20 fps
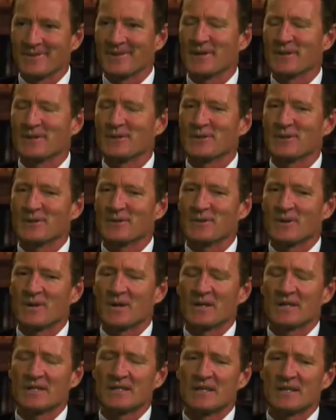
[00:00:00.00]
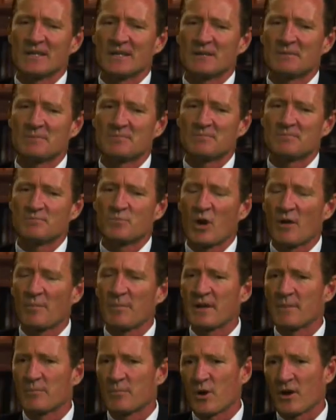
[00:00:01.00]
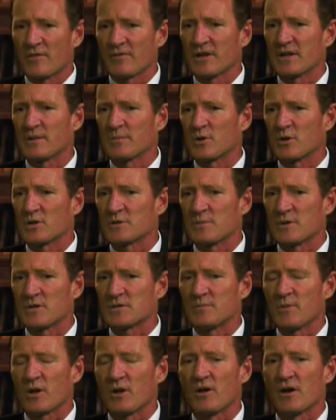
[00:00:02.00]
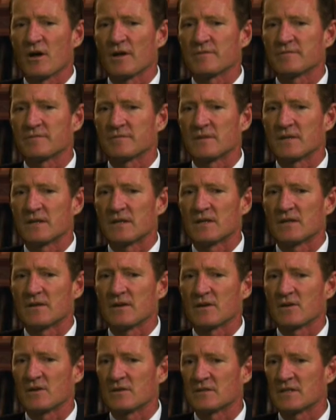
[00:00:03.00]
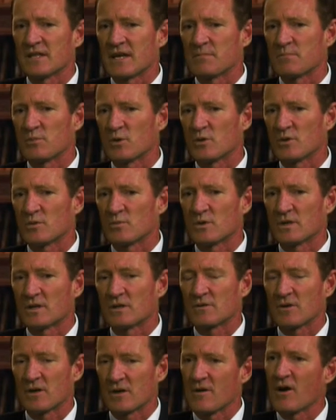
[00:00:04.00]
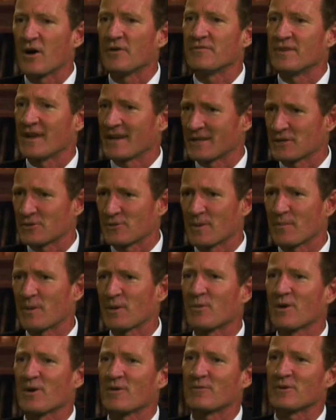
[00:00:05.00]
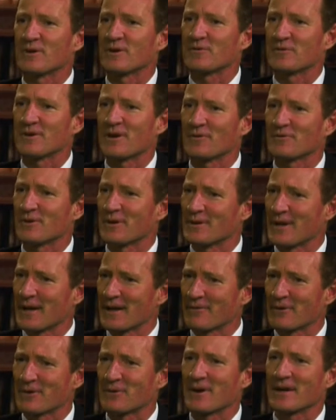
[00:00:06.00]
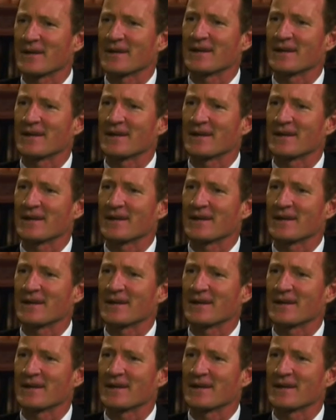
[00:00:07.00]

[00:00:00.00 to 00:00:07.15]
I do. I, um, well, I've been in private enterprise most of my life, and I got to that point where I, I'd done extremely well for ourselves. I don't have a credit